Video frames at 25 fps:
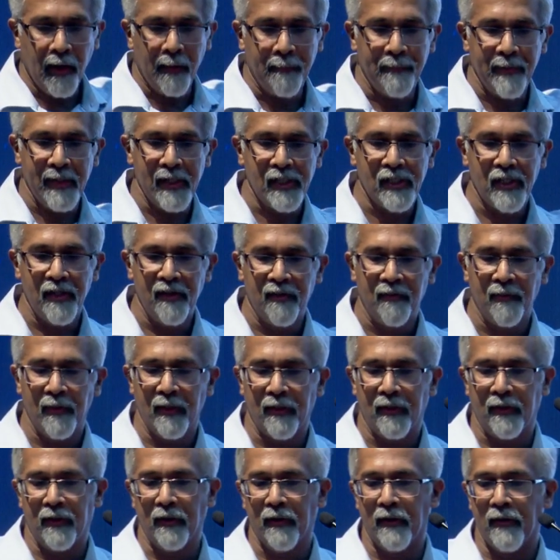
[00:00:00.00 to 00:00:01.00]
our patients
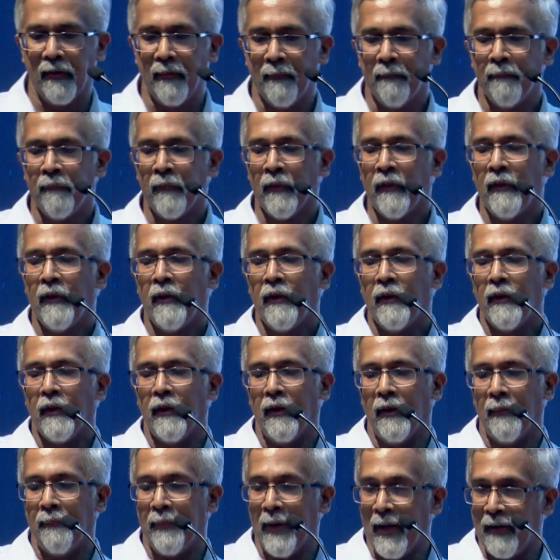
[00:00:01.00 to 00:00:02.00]
with
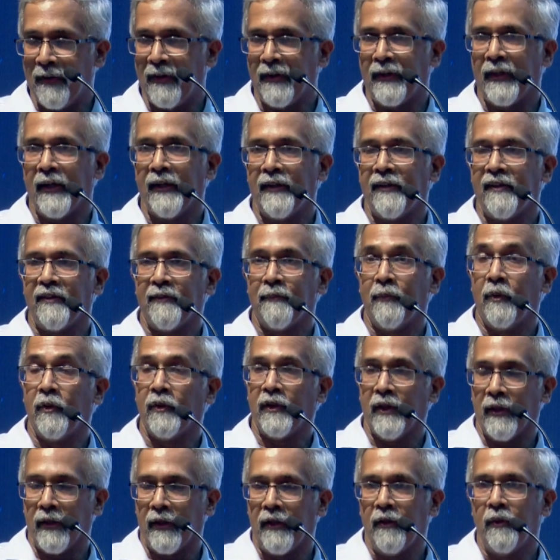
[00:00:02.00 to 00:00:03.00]
pancreatitis,
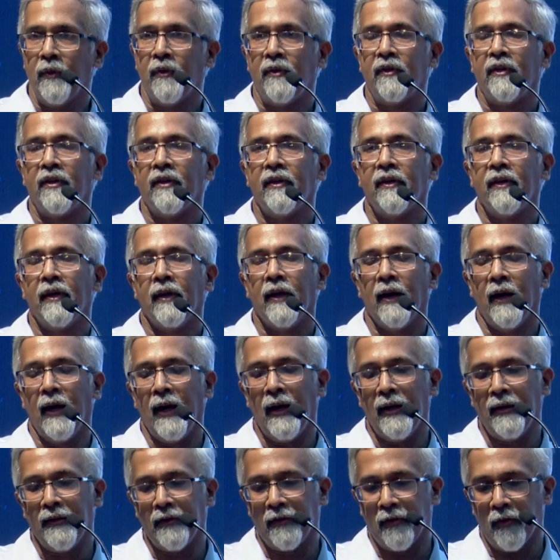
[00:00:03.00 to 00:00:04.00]
both acute
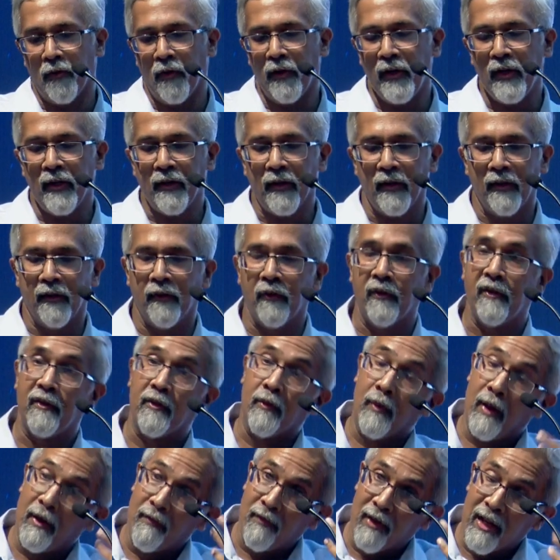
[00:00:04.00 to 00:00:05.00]
and chronic, and those
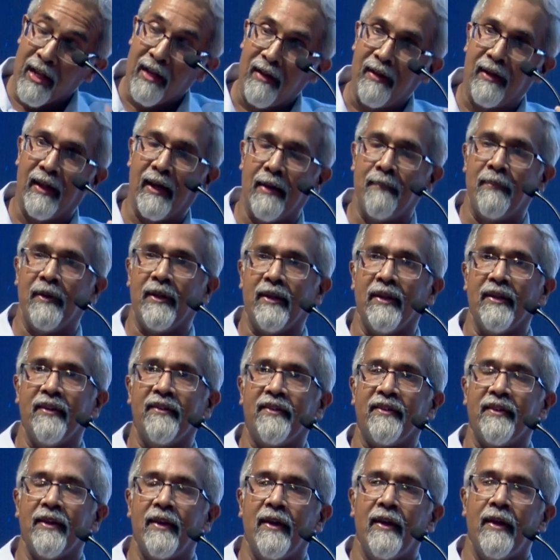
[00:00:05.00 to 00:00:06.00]
who have lean
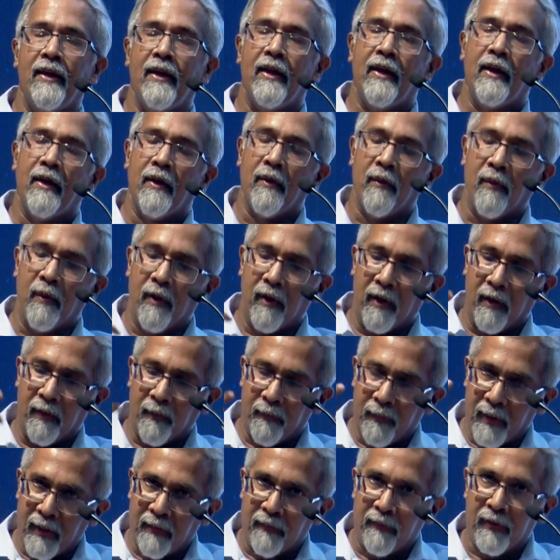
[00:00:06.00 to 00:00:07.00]
diabetes.
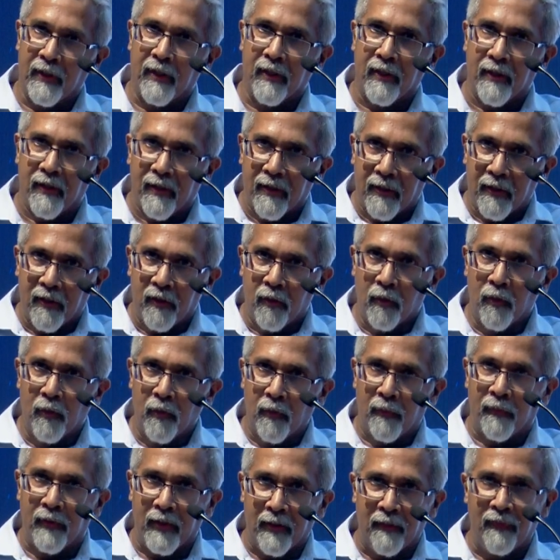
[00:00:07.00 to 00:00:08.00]
When we
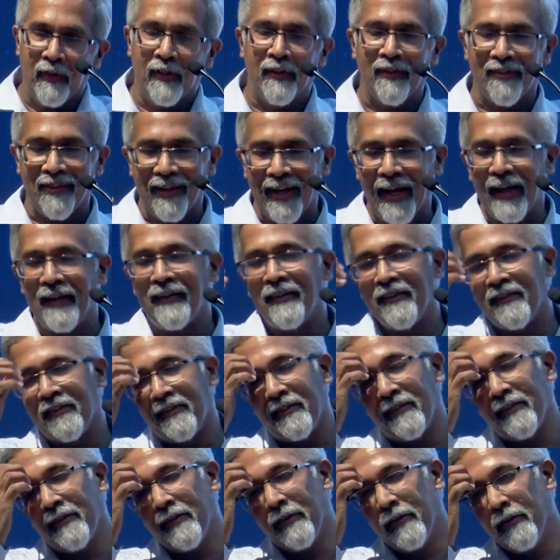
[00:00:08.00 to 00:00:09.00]
do even the
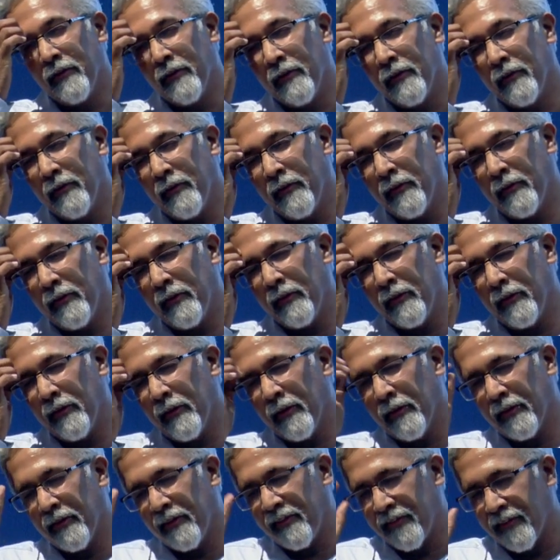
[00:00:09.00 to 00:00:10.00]
slightest
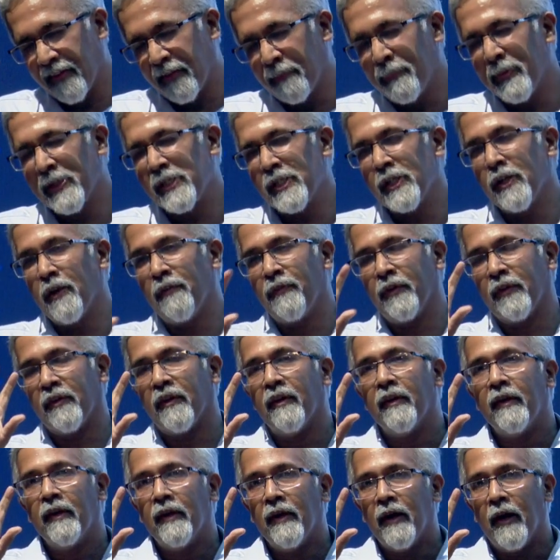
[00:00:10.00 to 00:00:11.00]
suspicion of
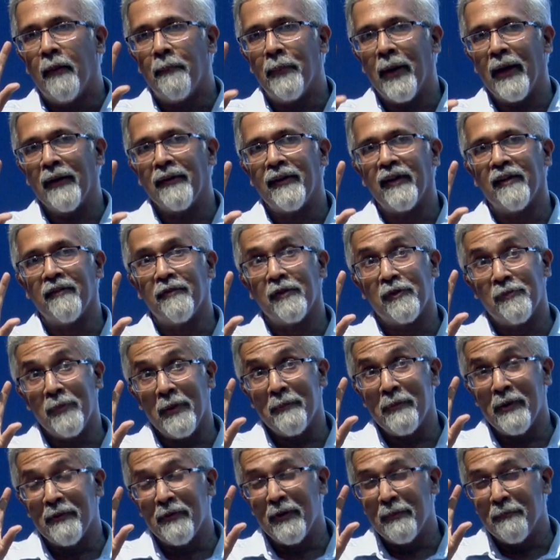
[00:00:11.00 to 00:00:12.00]
a pancreas which may
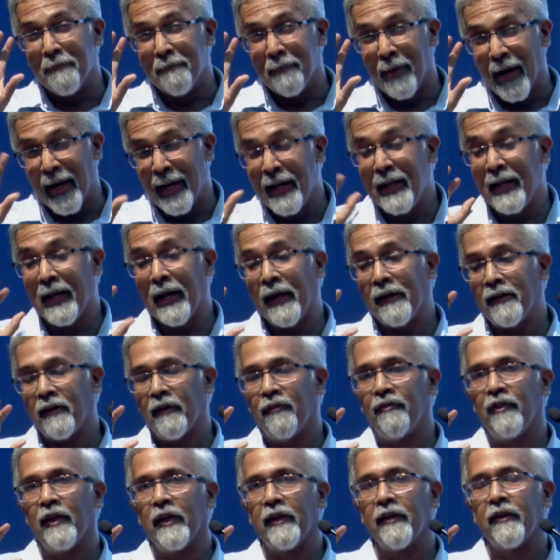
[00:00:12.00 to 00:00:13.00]
be even mildly
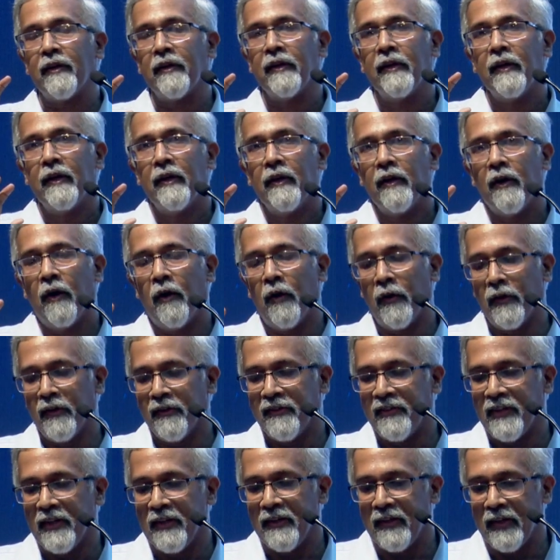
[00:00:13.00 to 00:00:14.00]
atrophic on a
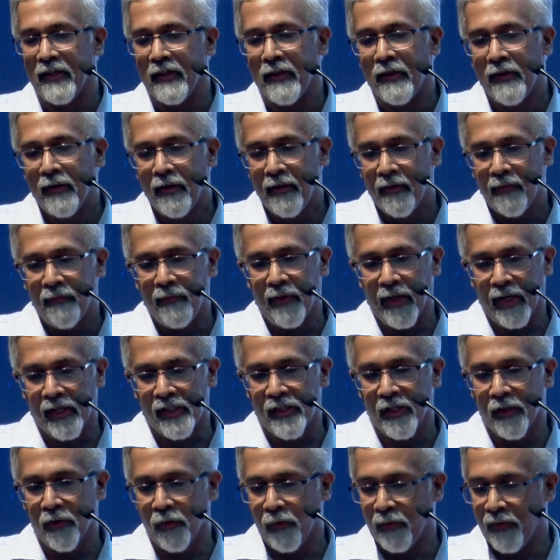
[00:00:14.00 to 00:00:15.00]
CT, we
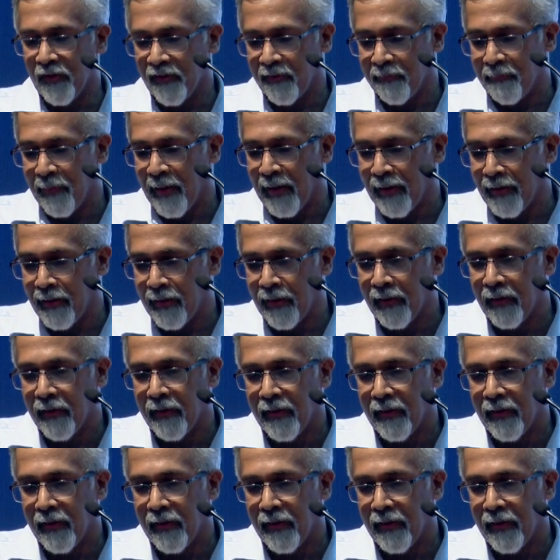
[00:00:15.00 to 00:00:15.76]
actually do this panel